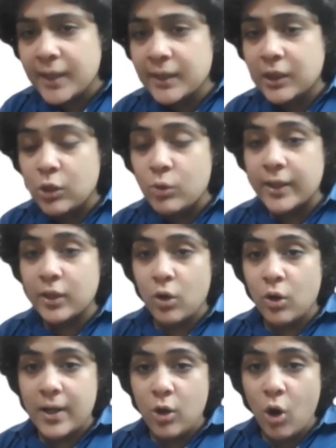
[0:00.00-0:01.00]
including
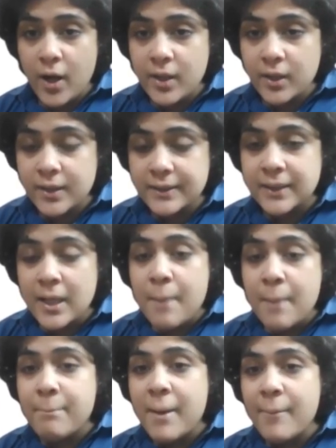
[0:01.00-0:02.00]
royal orders,
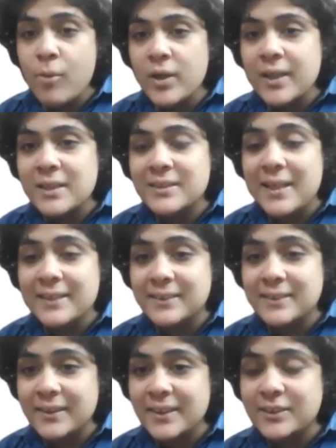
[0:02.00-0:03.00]
memorials like
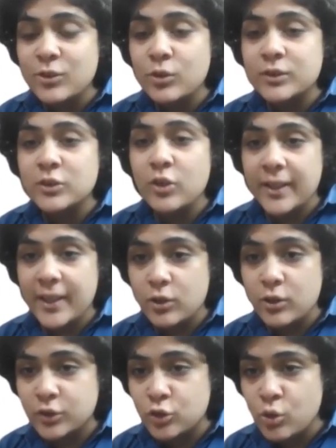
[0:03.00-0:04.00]
Sati stones or
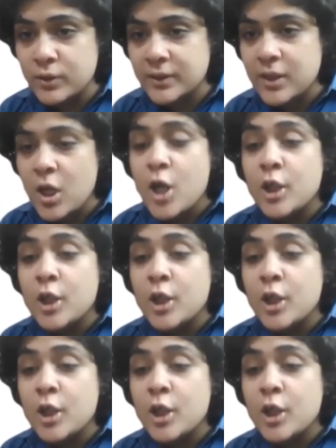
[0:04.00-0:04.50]
hero stones,